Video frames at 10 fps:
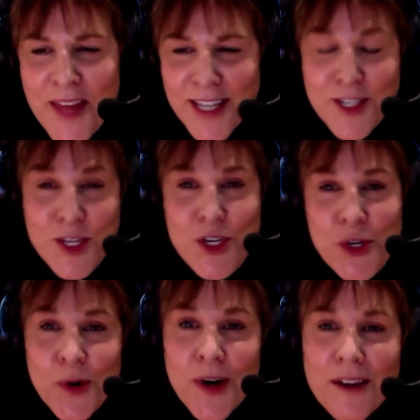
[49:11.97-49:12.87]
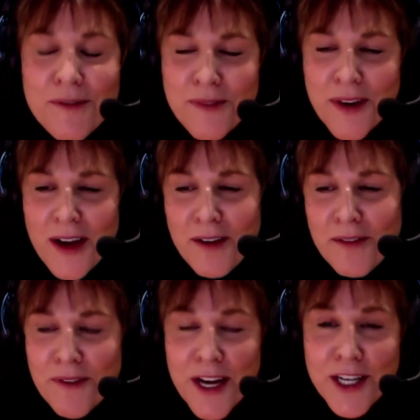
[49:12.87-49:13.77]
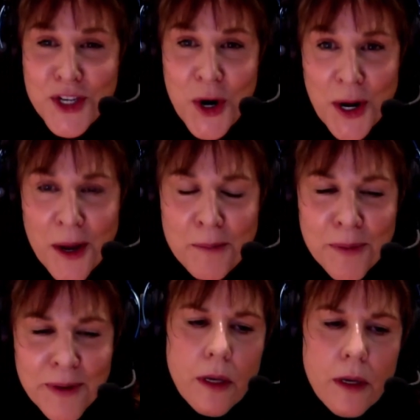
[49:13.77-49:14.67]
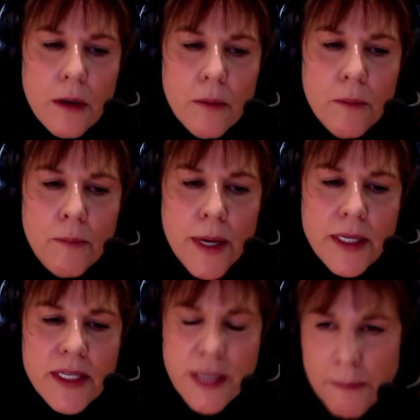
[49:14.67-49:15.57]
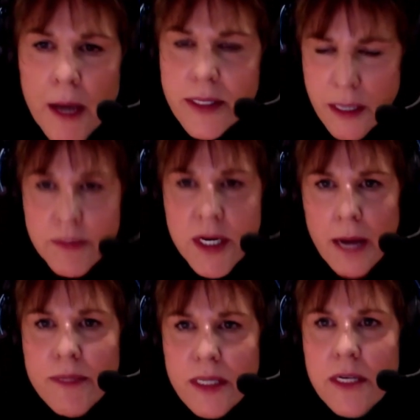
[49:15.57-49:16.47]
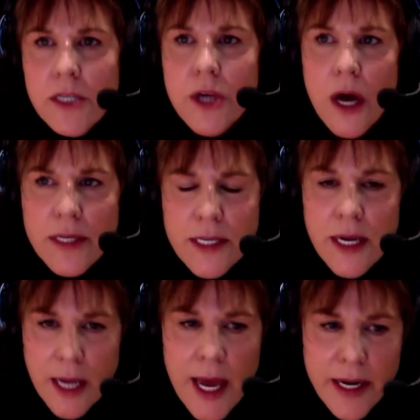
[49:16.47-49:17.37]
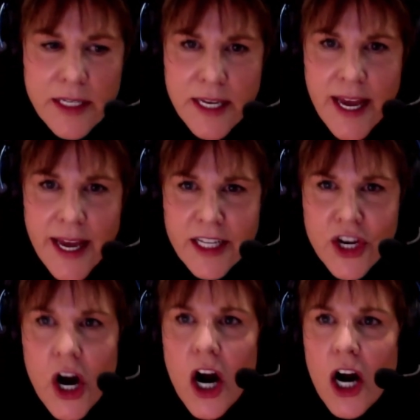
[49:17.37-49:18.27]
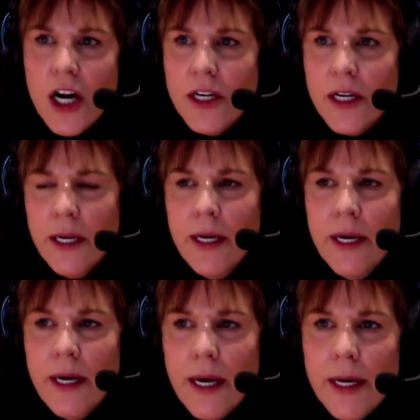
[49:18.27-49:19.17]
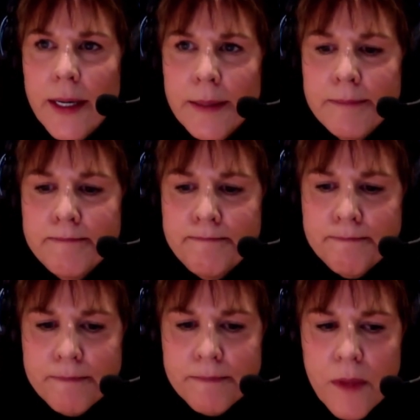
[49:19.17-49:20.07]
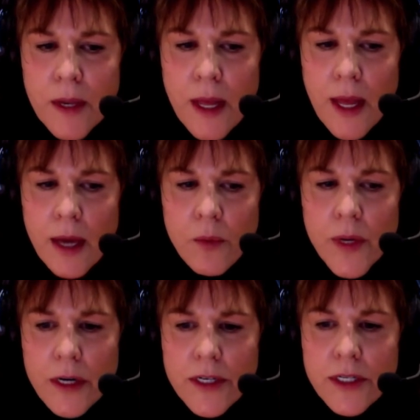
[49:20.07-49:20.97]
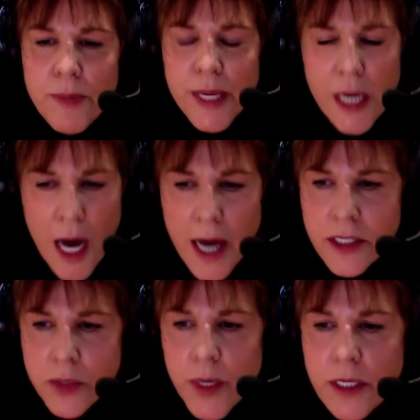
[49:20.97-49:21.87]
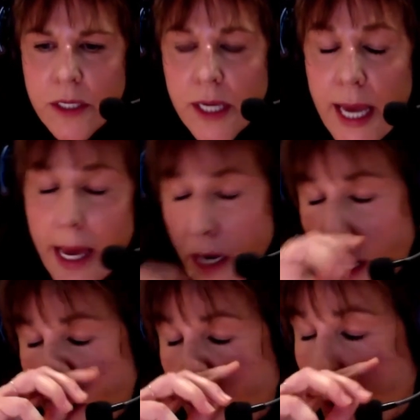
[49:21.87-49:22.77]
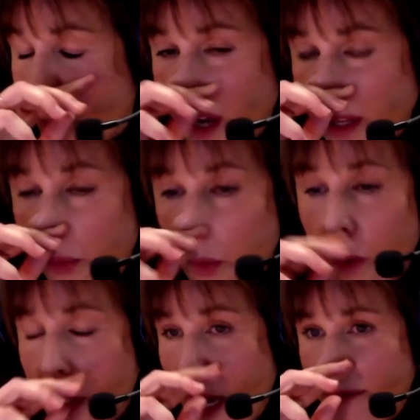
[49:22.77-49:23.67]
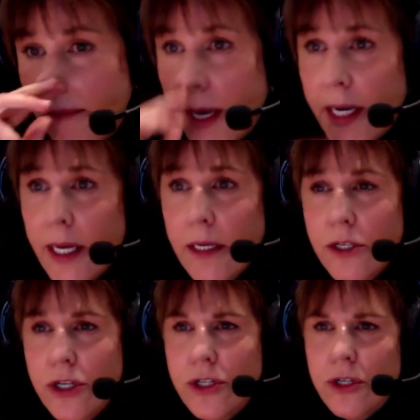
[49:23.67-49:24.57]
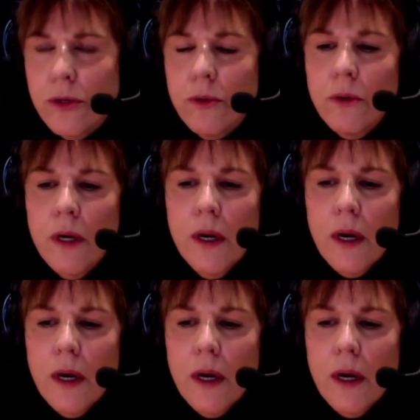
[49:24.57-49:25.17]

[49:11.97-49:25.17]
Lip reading: That's the joy of a startup. But sometimes it's exhausting and it's hard. And because we probably won't have money to do